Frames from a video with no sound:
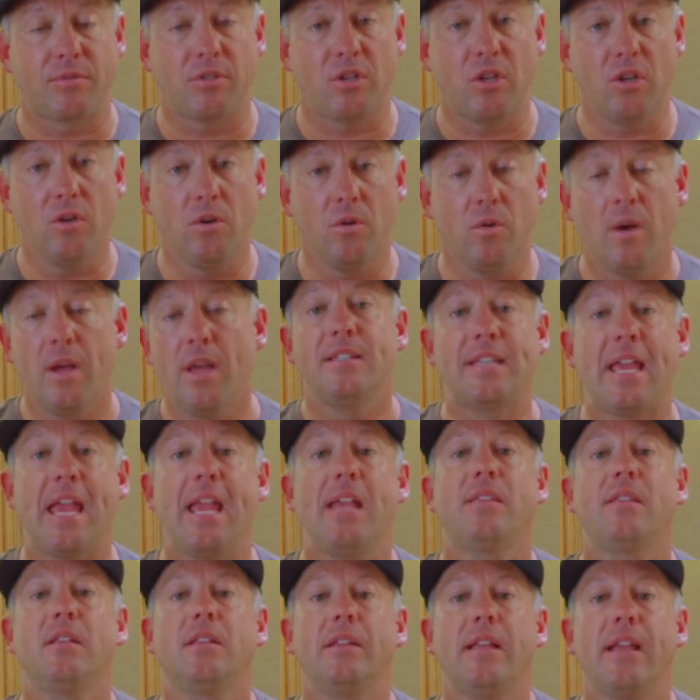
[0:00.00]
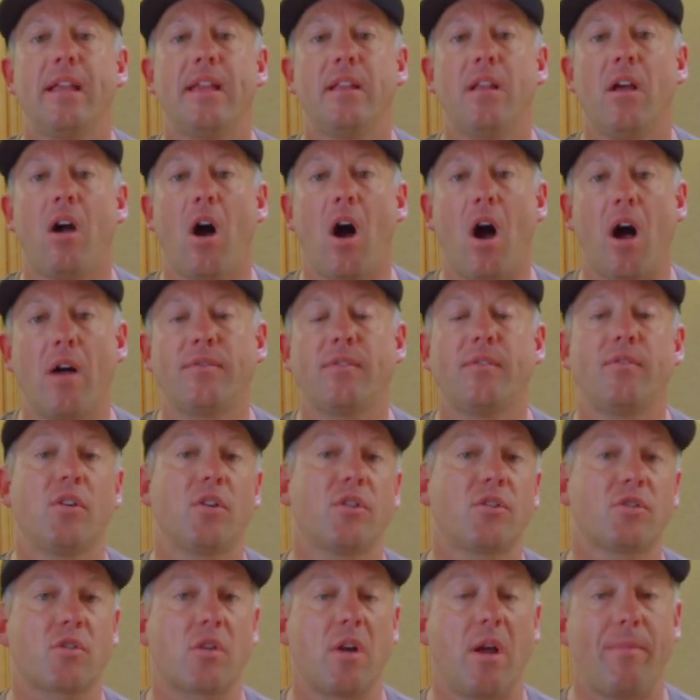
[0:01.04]
2, take the lid off of
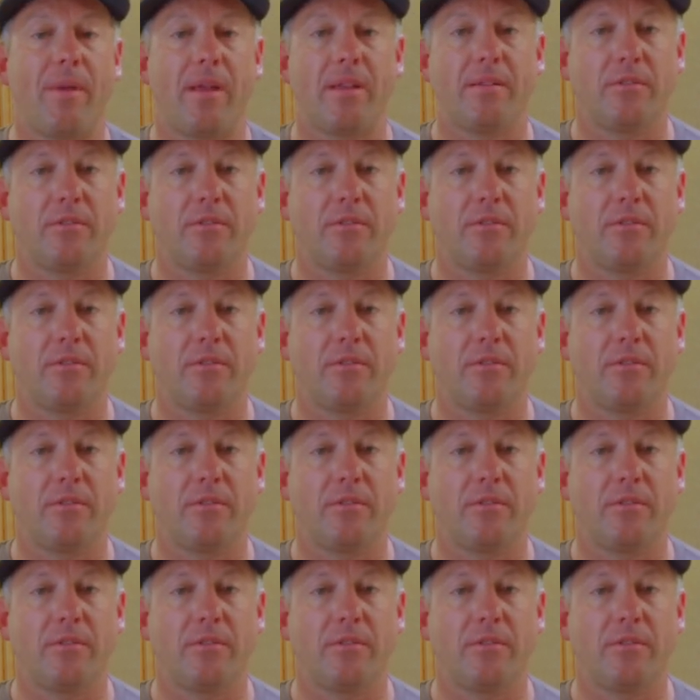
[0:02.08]
your Scrub It.